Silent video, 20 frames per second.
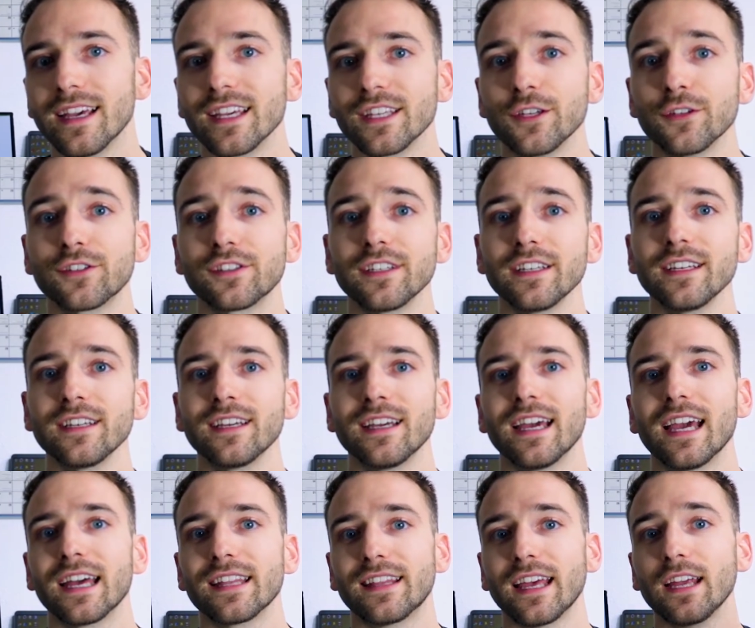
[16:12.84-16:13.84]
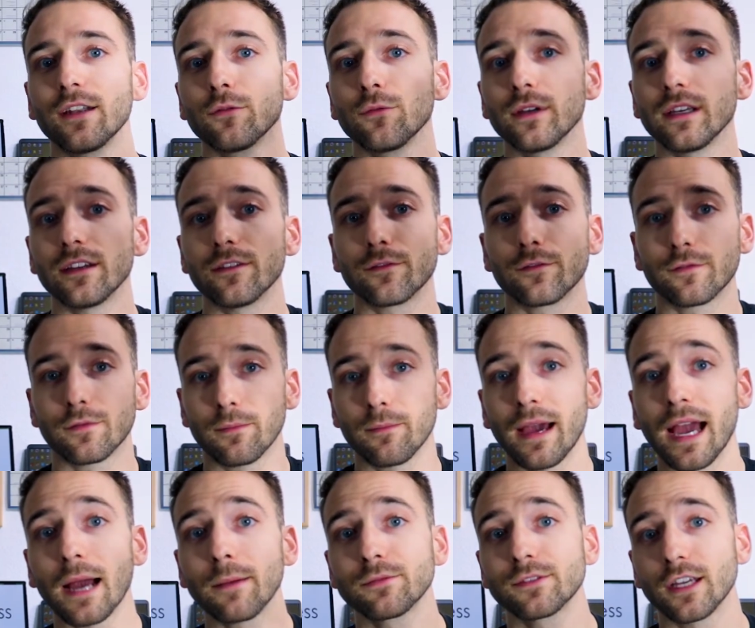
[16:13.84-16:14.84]
You see, then we've
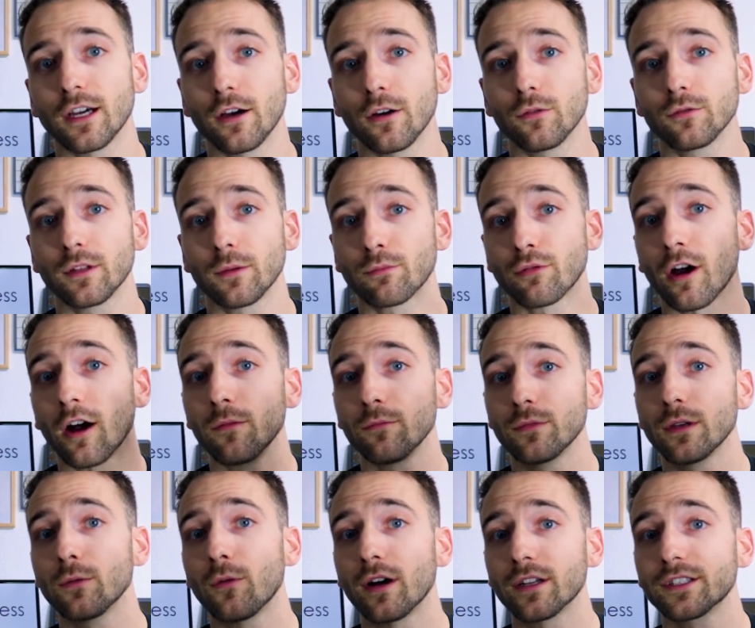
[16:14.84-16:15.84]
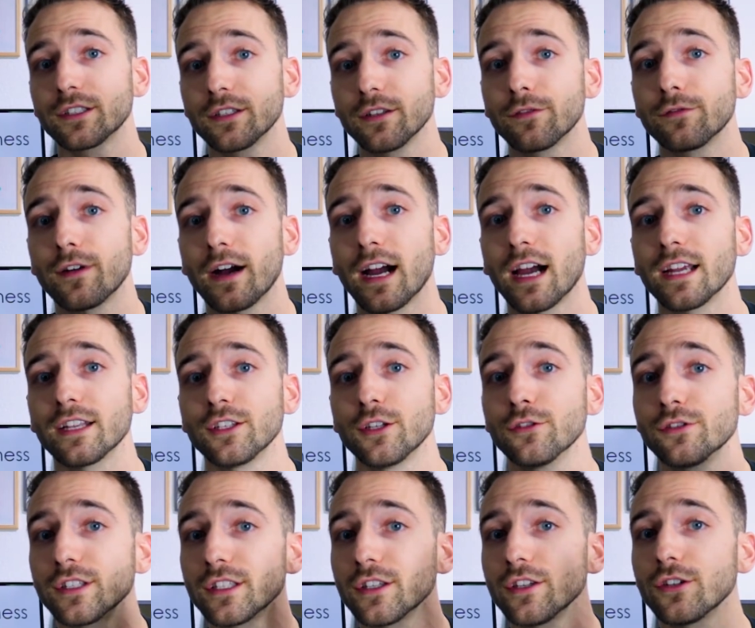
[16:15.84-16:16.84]
mapped out the problem we want to define
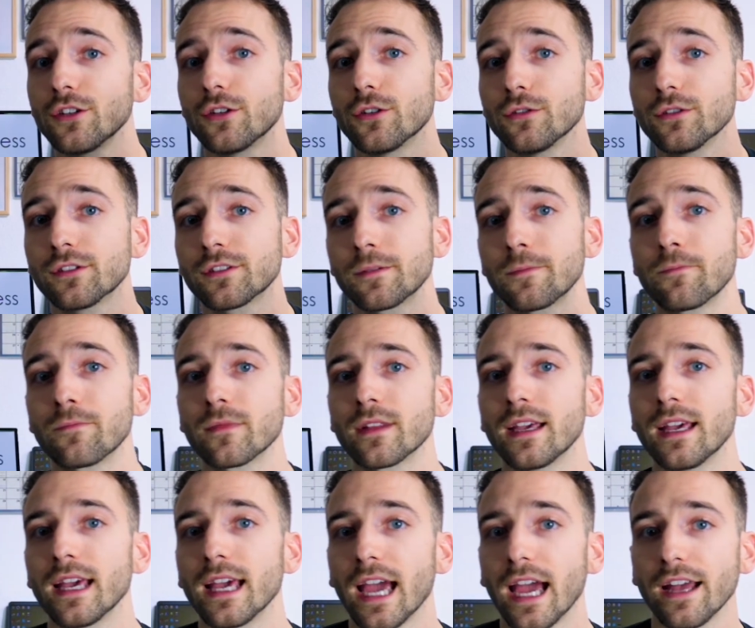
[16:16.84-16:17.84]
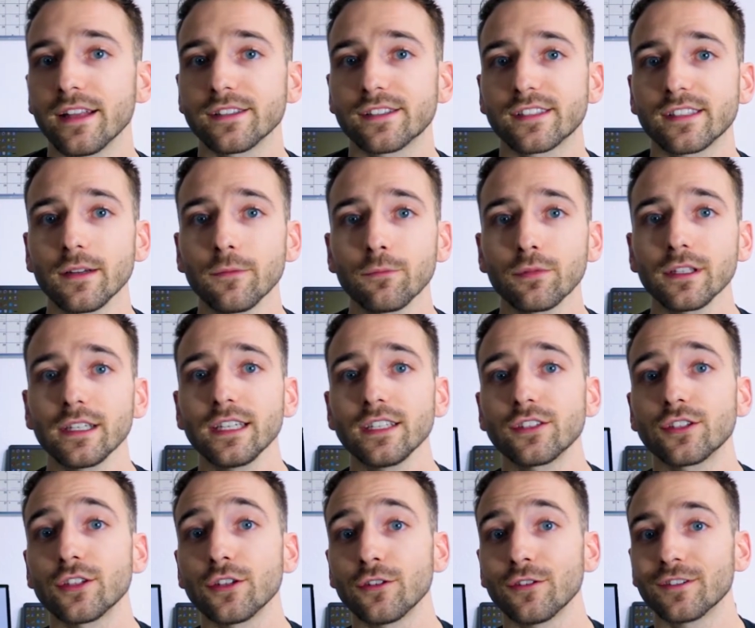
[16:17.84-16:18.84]
using the news, and simply
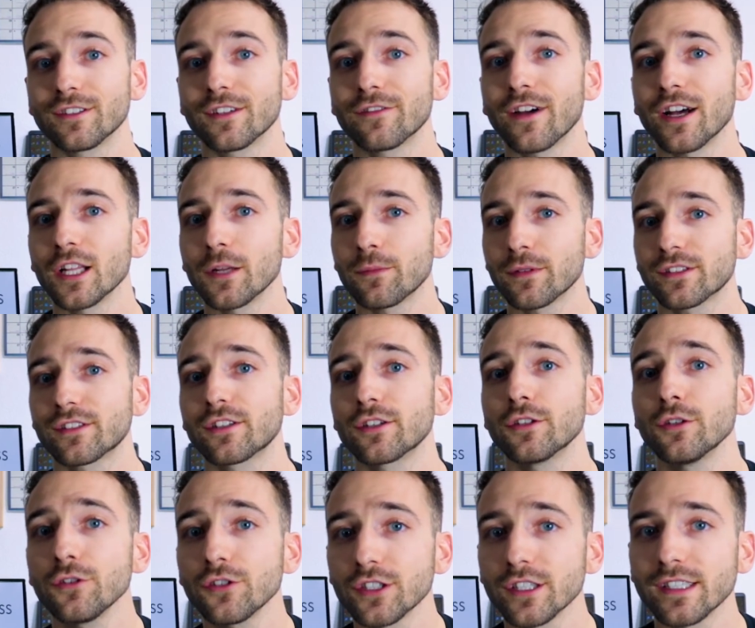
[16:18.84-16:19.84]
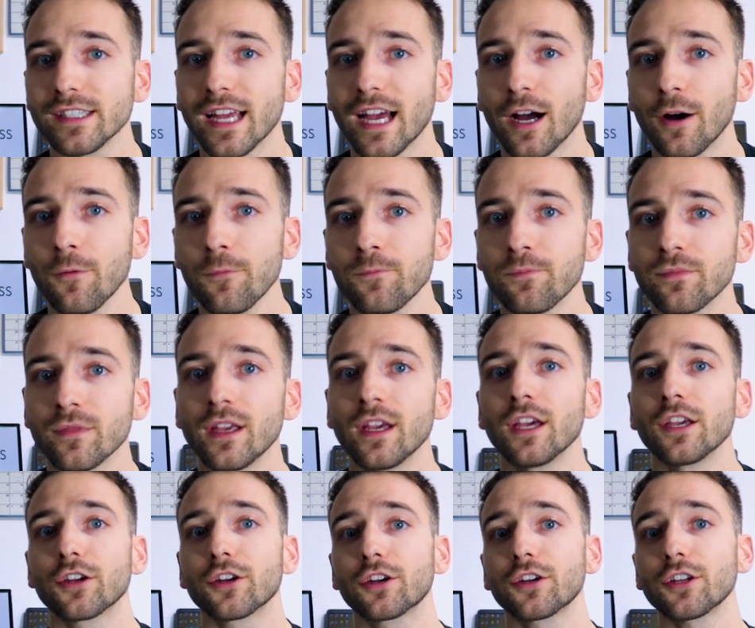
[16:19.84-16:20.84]
to develop a solution now,
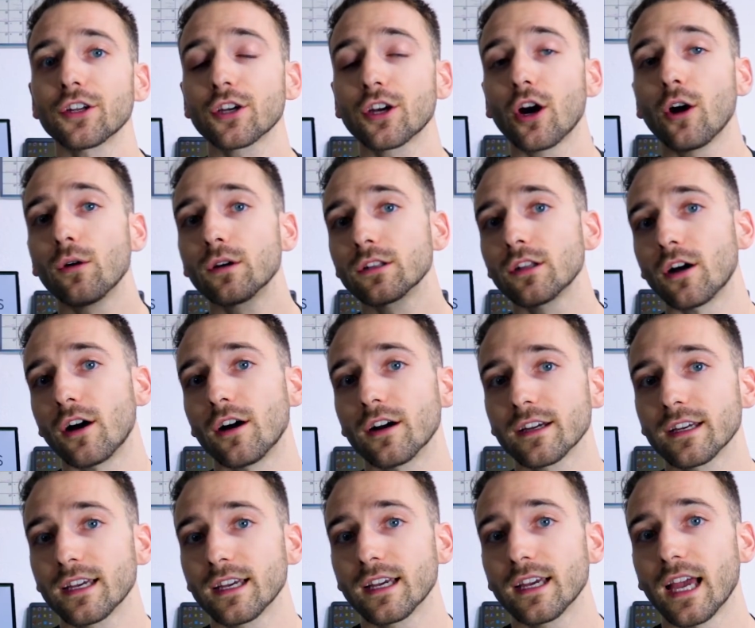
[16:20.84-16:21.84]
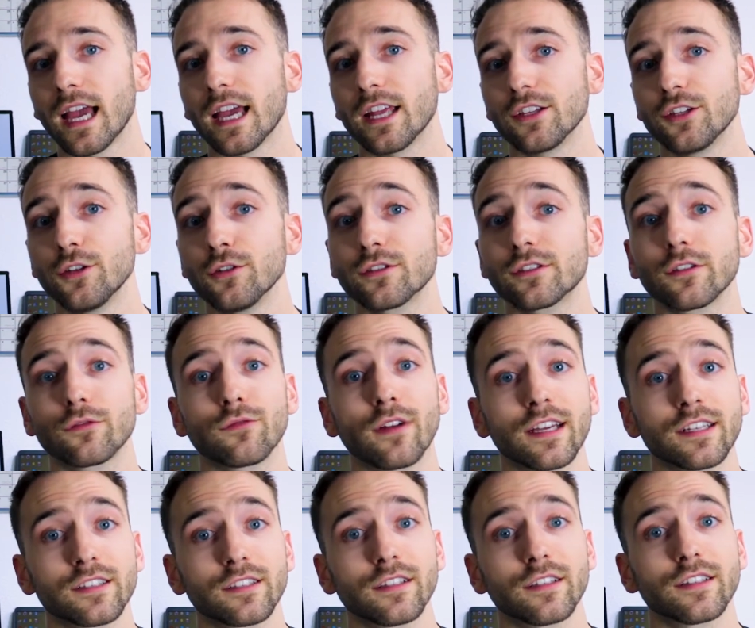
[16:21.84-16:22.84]
you're going to go along and use the
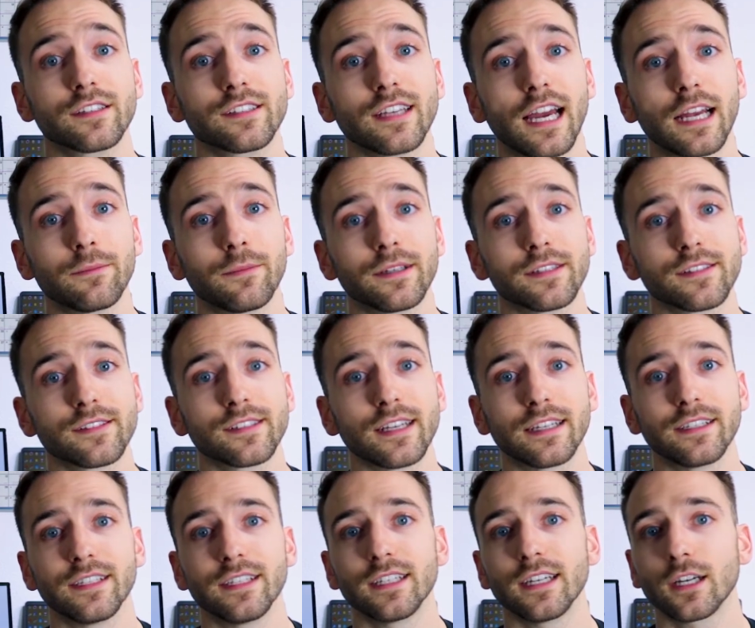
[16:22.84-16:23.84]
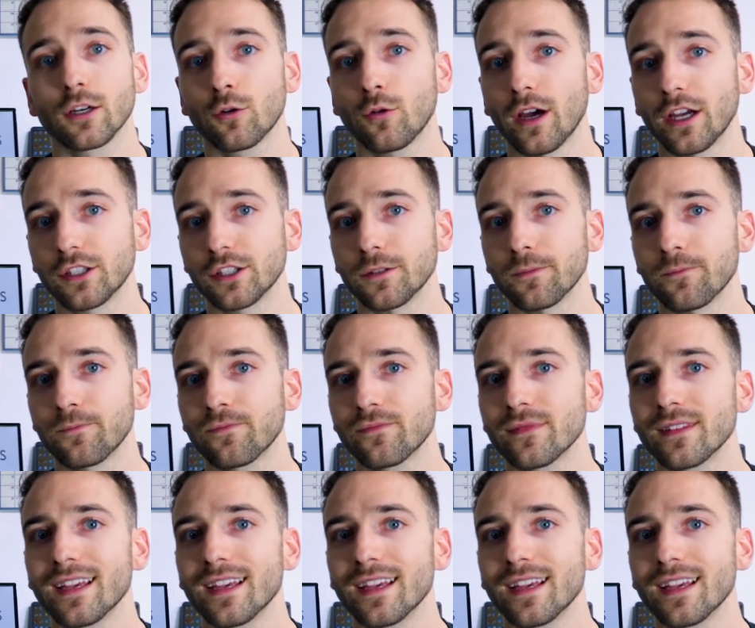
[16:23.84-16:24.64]
rest of the side business idea equation.